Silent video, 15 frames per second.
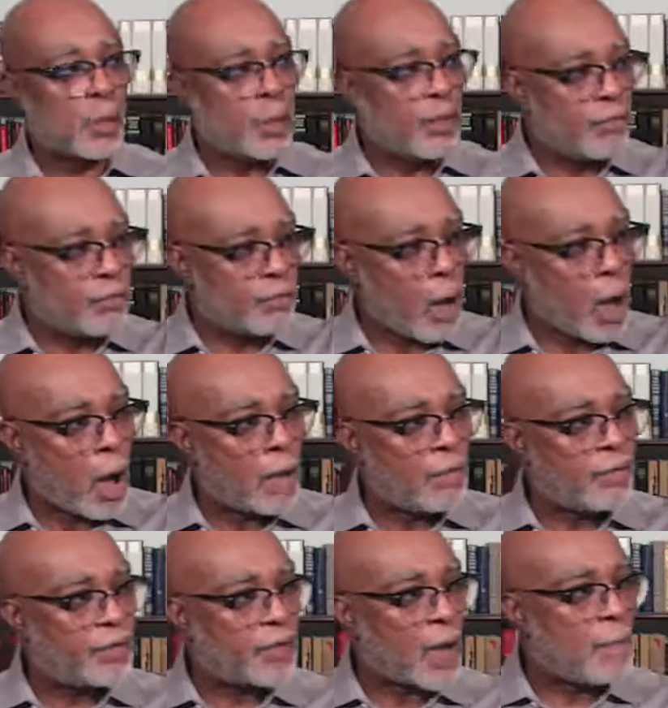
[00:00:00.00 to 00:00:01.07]
we've drawn
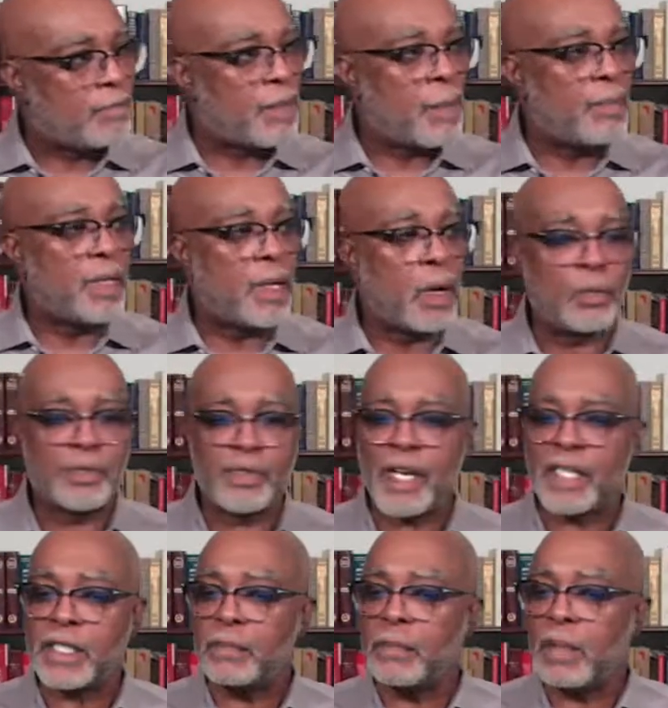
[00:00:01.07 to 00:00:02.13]
some from the Old
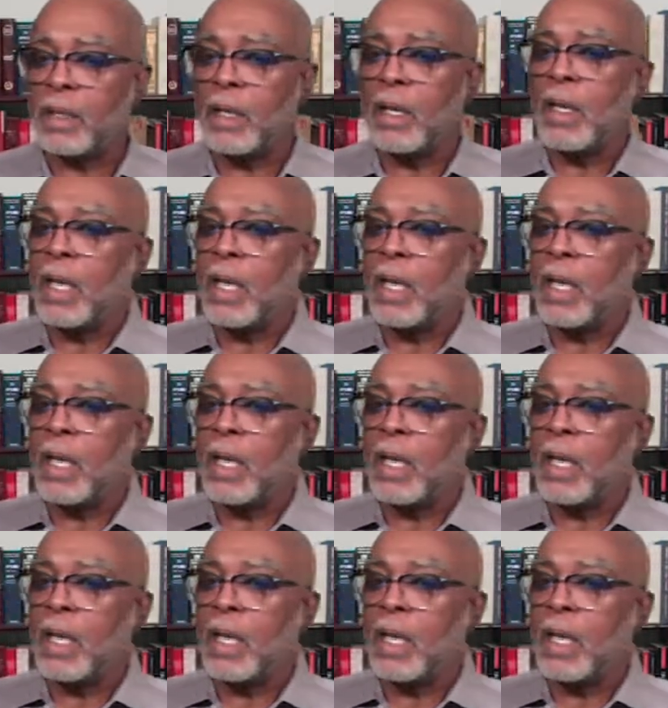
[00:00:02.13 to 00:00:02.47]
Testament